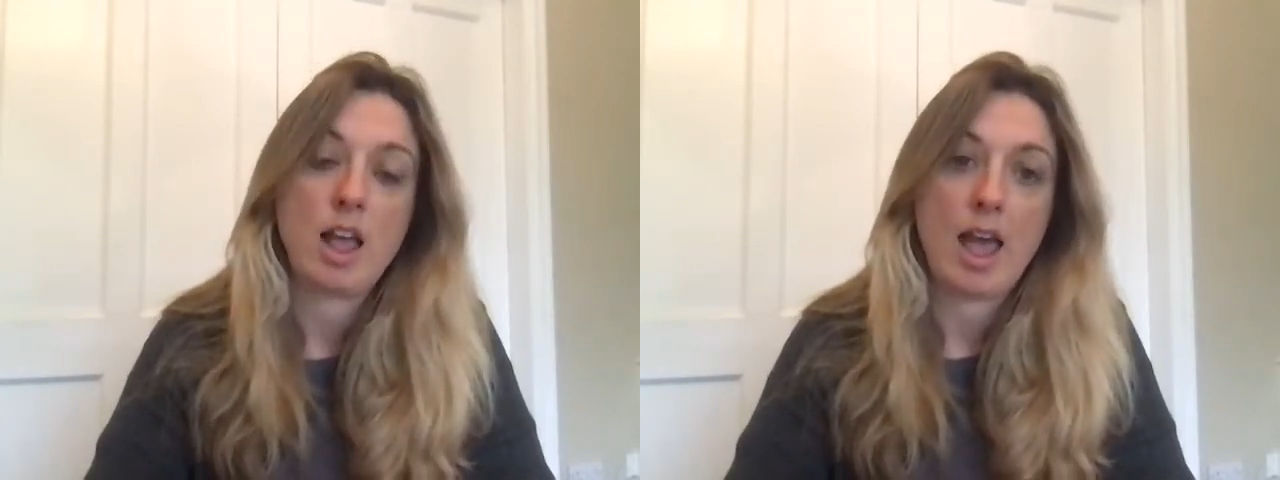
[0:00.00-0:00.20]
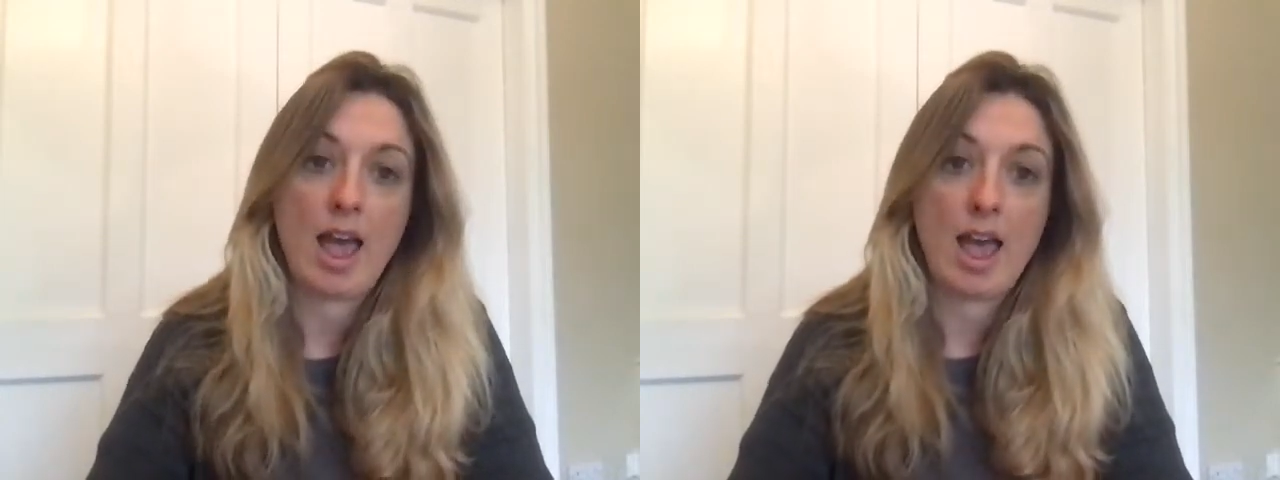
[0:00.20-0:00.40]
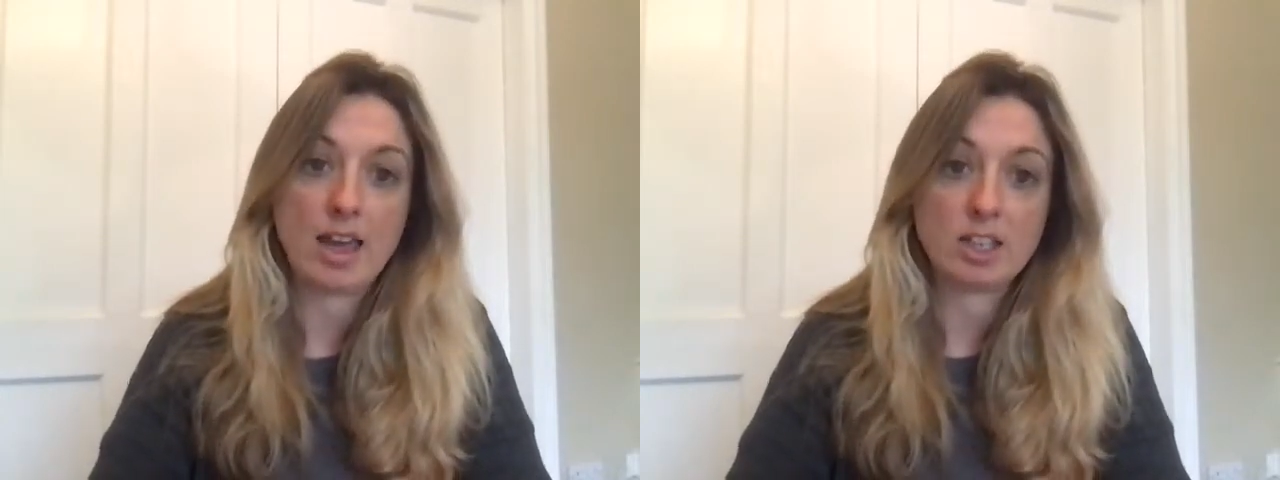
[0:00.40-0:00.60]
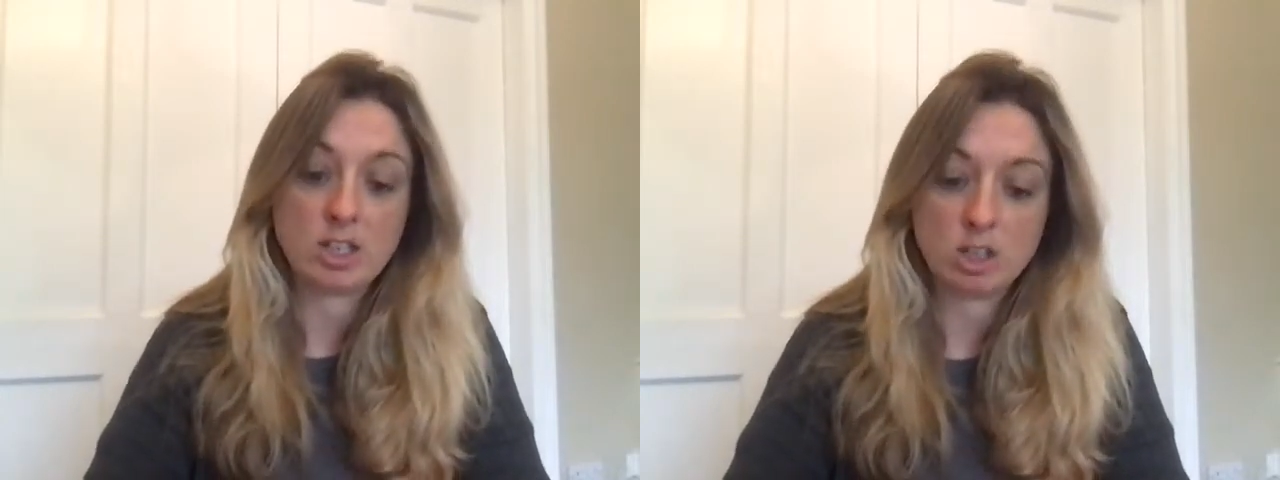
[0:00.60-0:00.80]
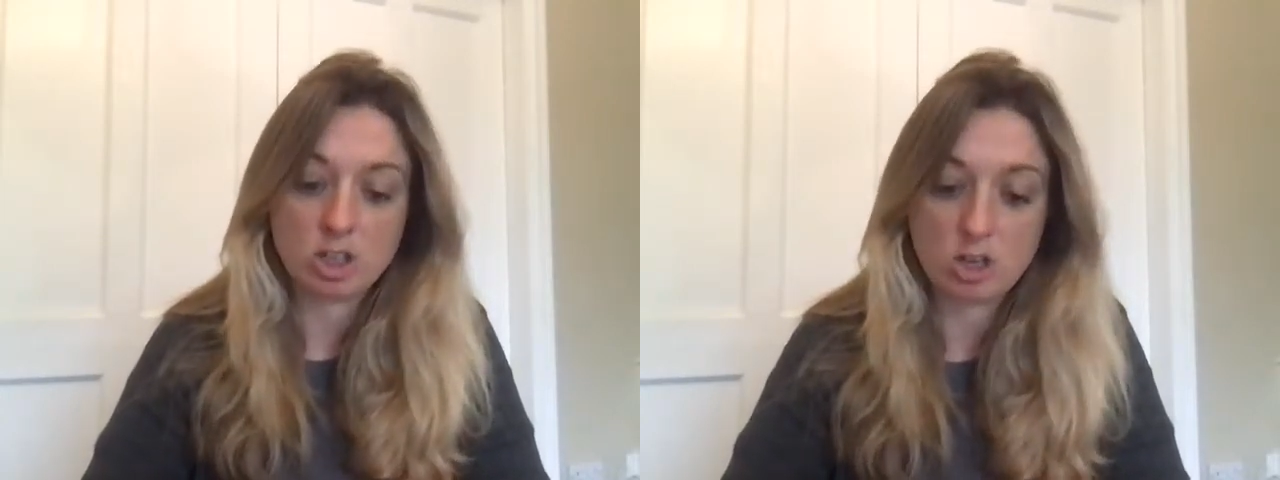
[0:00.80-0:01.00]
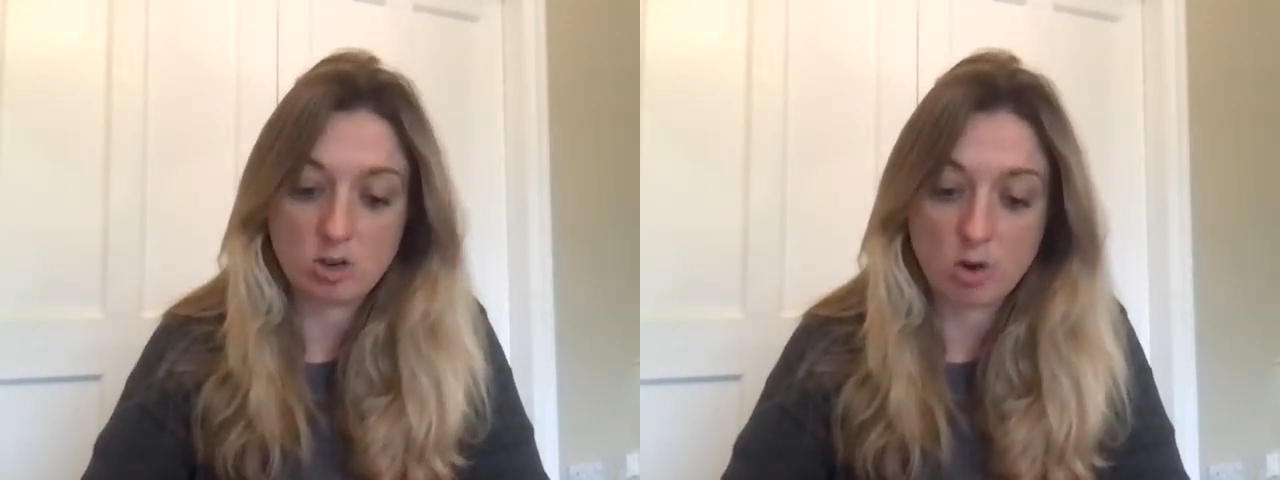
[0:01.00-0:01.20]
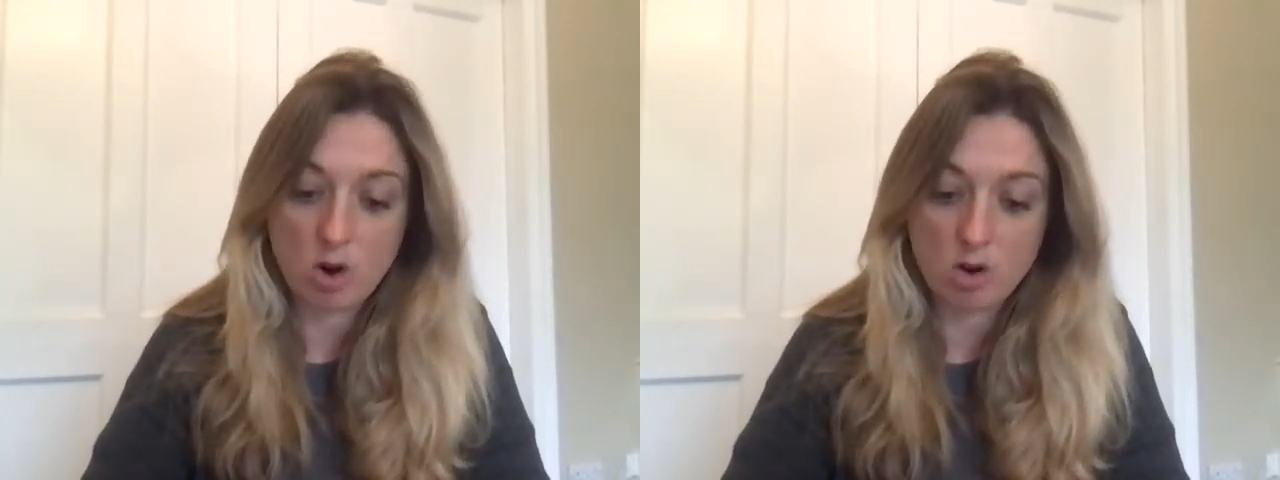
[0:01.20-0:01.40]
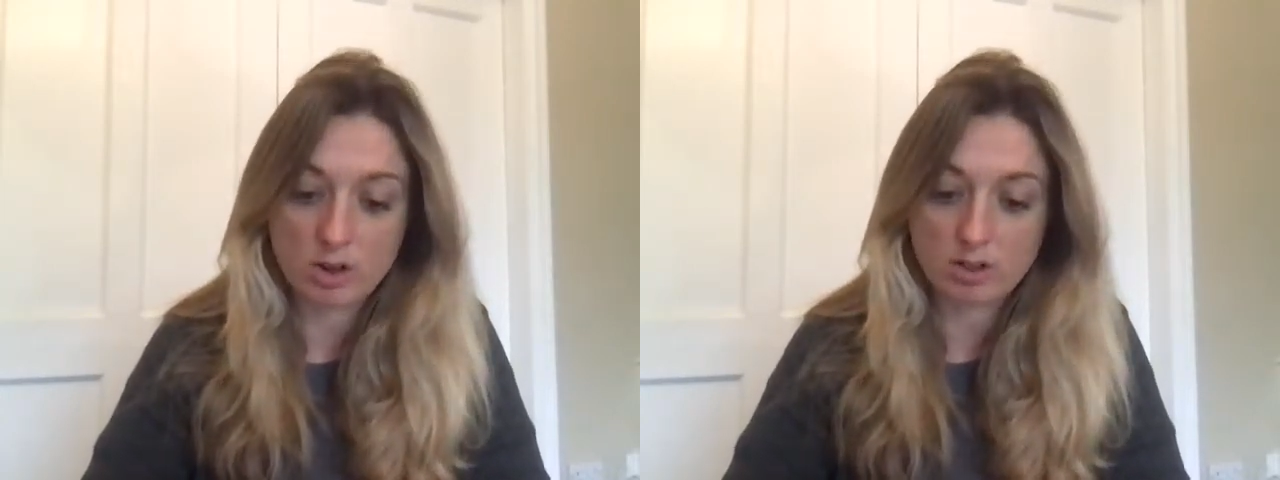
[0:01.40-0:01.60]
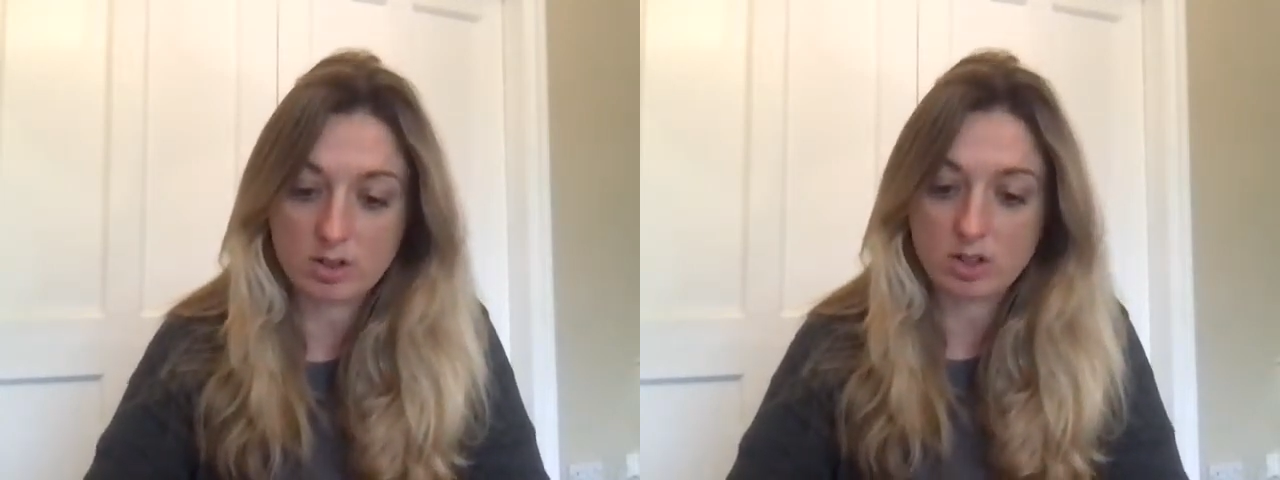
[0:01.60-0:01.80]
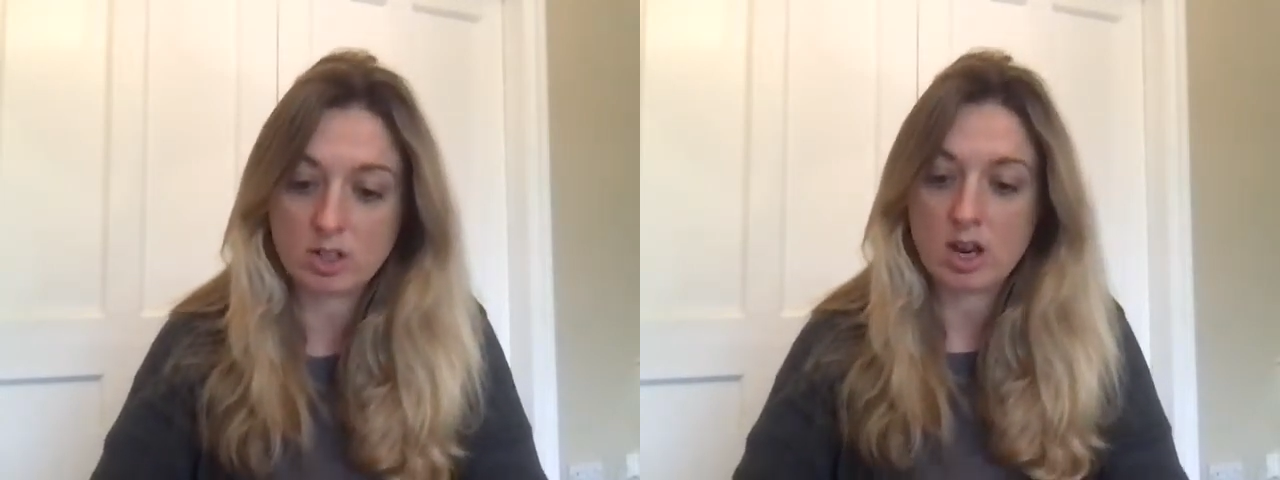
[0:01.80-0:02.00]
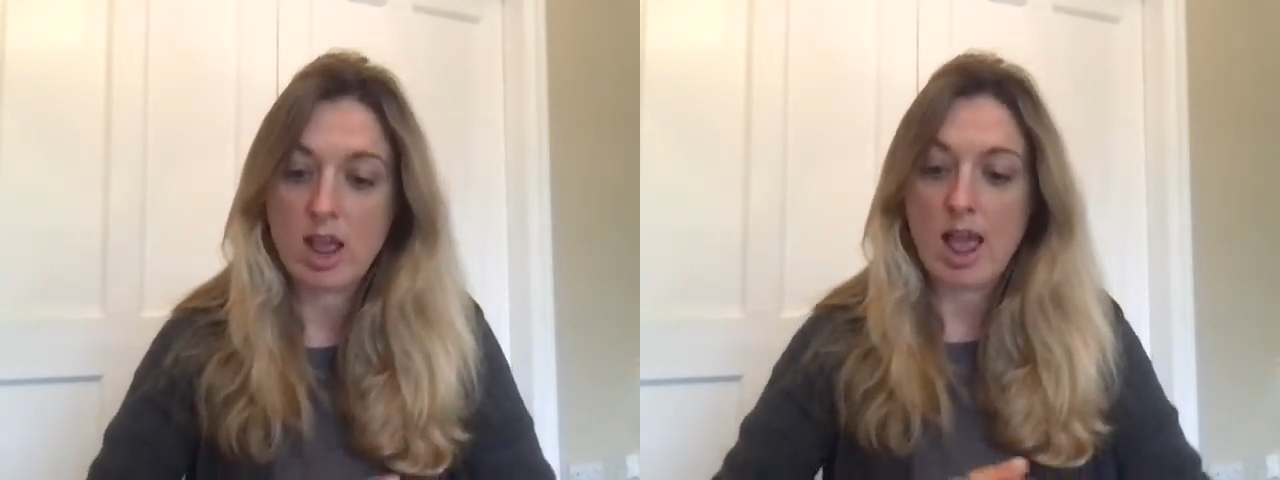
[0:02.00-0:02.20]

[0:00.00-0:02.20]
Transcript: and into August.